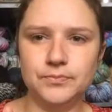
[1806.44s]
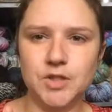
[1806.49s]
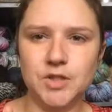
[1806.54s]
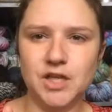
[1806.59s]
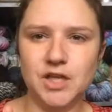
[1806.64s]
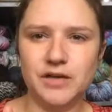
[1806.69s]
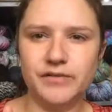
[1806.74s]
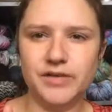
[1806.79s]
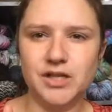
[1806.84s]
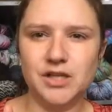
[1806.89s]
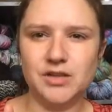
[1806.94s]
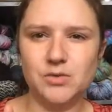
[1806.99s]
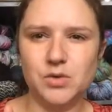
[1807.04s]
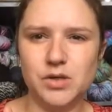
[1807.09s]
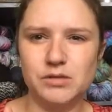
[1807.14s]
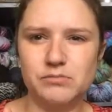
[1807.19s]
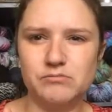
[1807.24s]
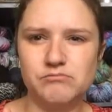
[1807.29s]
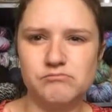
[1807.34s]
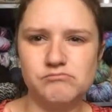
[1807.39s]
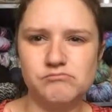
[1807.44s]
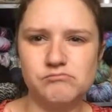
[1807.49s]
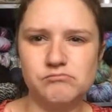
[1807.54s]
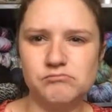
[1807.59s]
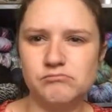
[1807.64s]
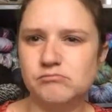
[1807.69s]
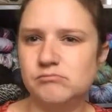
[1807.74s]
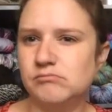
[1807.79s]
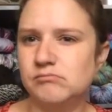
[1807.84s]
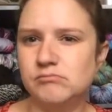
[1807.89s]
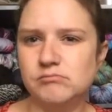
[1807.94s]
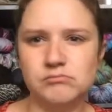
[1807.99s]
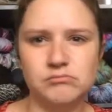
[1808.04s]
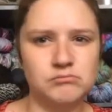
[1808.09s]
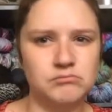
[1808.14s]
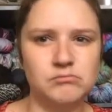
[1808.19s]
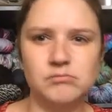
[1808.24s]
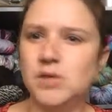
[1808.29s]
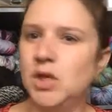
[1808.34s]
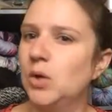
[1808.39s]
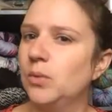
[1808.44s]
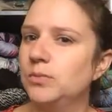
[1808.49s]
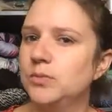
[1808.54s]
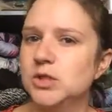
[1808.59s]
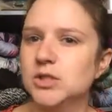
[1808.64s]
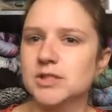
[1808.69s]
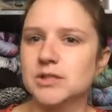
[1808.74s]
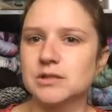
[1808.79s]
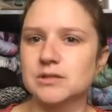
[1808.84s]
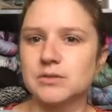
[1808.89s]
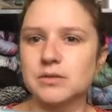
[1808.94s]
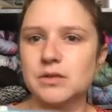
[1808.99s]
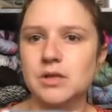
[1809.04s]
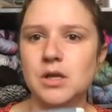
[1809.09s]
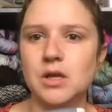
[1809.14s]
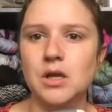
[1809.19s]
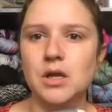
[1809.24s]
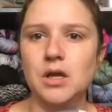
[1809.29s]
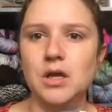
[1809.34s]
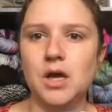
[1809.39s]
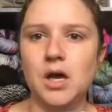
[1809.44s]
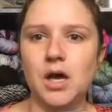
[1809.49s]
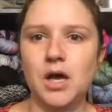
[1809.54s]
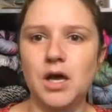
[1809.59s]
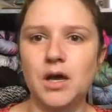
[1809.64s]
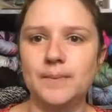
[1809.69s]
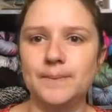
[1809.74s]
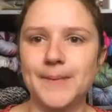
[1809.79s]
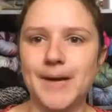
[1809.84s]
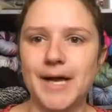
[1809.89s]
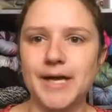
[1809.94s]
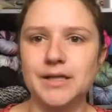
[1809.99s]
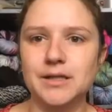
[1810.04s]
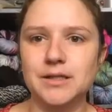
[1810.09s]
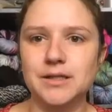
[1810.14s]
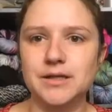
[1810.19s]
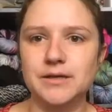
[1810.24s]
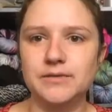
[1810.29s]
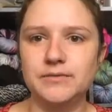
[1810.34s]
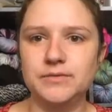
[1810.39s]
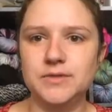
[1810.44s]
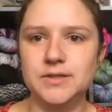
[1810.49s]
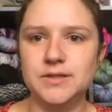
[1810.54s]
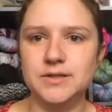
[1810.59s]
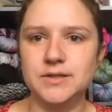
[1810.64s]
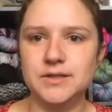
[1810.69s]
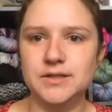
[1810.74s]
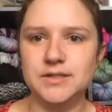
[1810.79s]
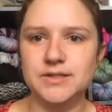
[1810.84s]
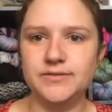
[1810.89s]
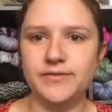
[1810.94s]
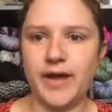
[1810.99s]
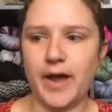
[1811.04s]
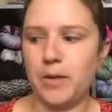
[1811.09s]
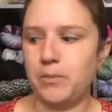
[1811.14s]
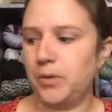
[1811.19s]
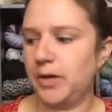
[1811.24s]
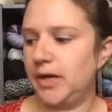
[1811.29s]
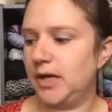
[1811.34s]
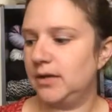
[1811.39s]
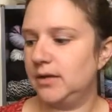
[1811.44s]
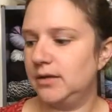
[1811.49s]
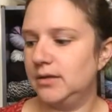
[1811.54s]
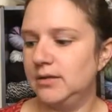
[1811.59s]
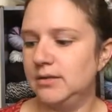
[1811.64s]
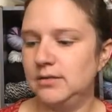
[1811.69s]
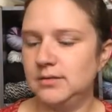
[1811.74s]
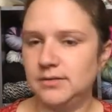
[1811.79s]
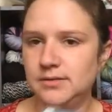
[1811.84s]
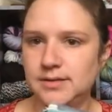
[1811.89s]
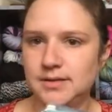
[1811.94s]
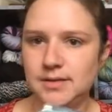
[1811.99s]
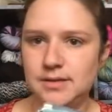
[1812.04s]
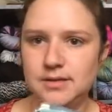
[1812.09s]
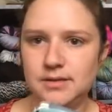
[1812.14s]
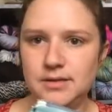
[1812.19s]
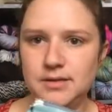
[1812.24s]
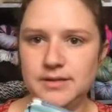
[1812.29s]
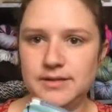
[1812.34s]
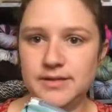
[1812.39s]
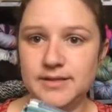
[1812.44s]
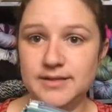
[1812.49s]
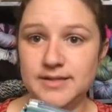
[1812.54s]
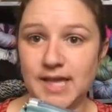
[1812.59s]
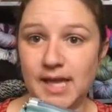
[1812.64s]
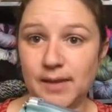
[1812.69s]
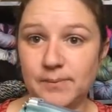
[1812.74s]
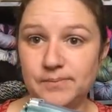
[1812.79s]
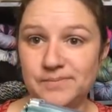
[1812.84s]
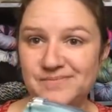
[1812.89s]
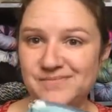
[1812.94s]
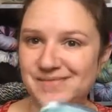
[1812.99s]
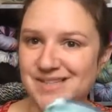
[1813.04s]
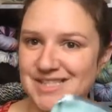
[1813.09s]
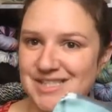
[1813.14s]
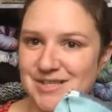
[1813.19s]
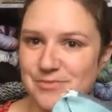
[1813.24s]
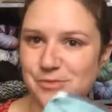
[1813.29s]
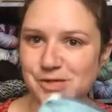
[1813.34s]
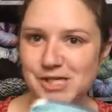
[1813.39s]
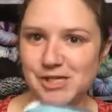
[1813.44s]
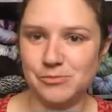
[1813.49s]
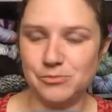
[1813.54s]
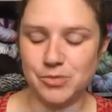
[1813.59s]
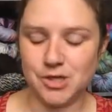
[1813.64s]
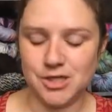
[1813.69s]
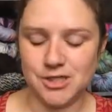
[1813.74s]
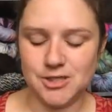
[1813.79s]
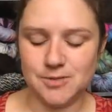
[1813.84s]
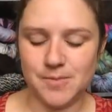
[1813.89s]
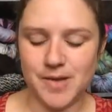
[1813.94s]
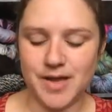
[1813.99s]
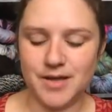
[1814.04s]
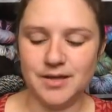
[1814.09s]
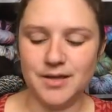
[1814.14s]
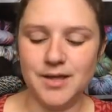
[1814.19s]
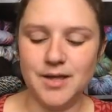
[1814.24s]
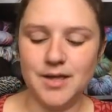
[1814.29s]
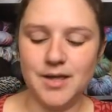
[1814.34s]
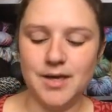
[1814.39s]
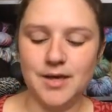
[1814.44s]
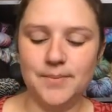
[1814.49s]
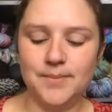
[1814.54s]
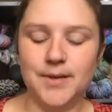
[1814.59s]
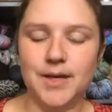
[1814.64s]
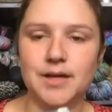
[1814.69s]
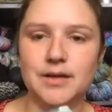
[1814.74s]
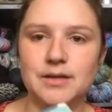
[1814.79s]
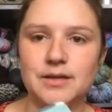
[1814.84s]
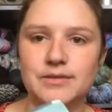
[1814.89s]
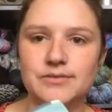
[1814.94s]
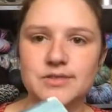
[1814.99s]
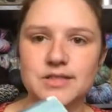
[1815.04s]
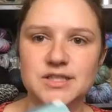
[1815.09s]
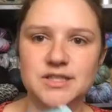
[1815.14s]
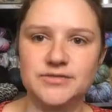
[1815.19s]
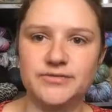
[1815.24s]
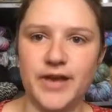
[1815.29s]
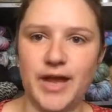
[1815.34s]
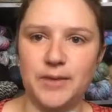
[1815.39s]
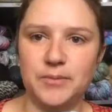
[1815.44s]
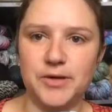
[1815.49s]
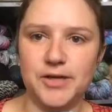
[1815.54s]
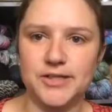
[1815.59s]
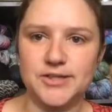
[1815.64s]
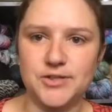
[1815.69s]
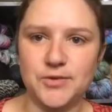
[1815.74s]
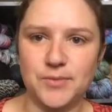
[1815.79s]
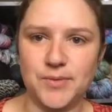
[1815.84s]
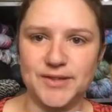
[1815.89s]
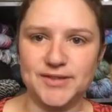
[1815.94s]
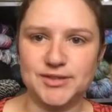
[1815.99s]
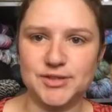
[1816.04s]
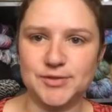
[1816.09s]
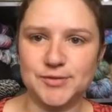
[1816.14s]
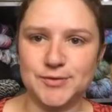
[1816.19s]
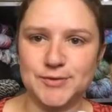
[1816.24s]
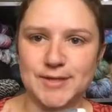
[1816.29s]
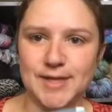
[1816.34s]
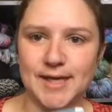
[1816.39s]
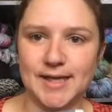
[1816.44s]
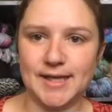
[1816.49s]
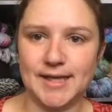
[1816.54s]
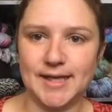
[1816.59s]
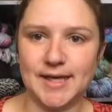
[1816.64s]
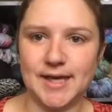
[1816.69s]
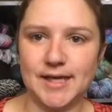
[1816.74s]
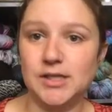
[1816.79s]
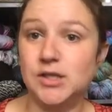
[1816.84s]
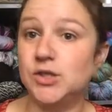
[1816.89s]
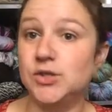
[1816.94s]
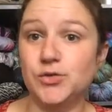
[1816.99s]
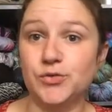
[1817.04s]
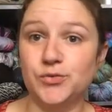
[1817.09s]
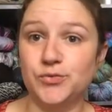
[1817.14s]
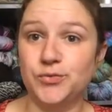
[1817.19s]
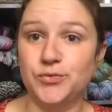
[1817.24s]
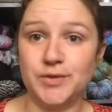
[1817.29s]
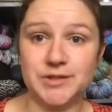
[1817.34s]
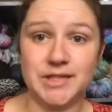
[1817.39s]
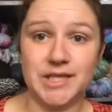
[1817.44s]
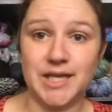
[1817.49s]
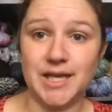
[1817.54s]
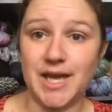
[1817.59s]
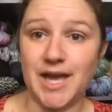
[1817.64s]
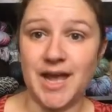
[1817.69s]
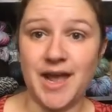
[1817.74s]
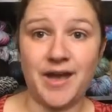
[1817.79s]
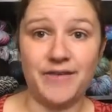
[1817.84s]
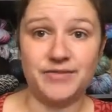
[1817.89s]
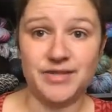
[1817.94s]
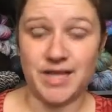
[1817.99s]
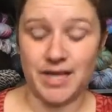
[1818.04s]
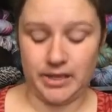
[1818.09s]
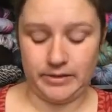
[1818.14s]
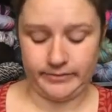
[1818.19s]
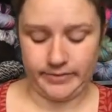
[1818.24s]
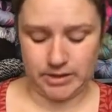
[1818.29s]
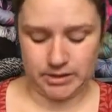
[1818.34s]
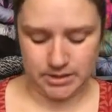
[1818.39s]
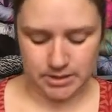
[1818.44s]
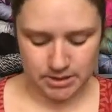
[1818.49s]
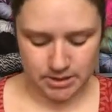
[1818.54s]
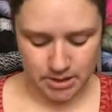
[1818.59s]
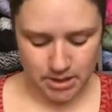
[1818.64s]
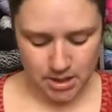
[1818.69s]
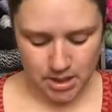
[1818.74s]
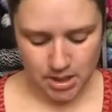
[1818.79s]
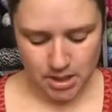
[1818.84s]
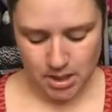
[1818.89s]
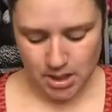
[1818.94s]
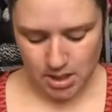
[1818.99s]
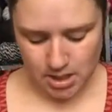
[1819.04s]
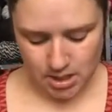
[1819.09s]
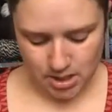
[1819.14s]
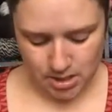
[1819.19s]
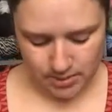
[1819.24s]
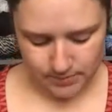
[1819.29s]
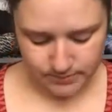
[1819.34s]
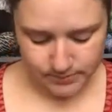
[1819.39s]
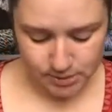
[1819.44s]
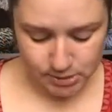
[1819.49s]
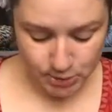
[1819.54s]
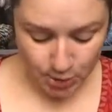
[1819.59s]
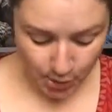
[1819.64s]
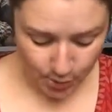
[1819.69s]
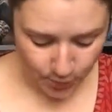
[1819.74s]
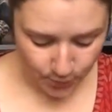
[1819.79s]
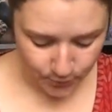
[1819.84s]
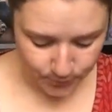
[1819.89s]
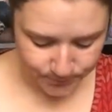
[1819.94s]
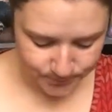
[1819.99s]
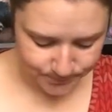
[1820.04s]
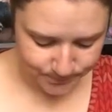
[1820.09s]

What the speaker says: Did I have another one? Oh, just this one. I loved this fabric. It's the same as the medium project bag, but I love this fabric so much. I was like, I was like, I have to have it. So